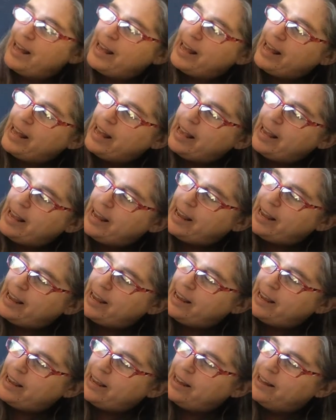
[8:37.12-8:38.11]

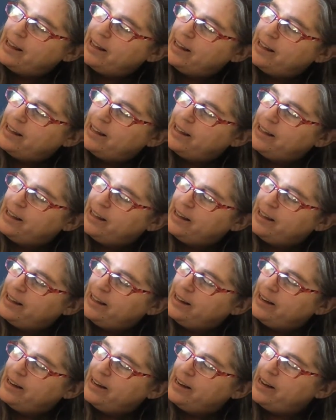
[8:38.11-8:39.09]
A
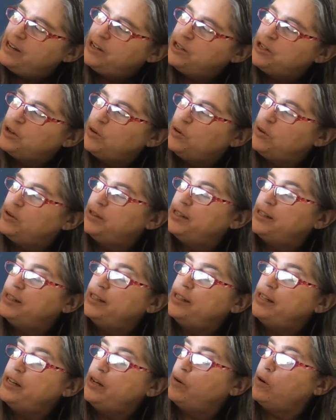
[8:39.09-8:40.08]
Nature holds a
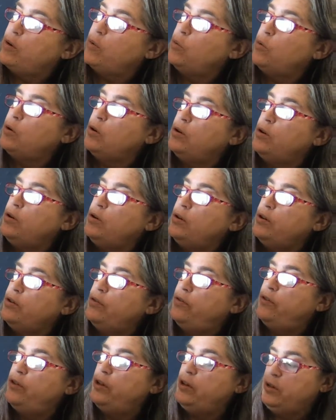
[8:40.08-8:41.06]
secret world
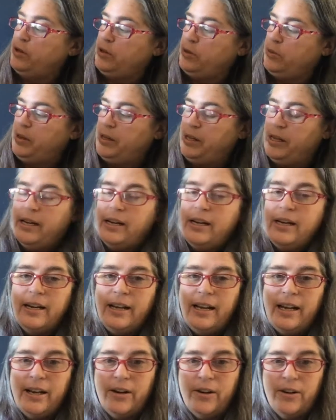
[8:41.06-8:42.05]
filled with hidden
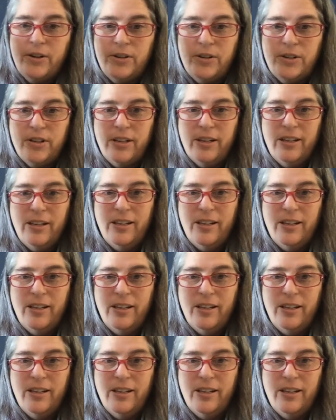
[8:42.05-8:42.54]
letters.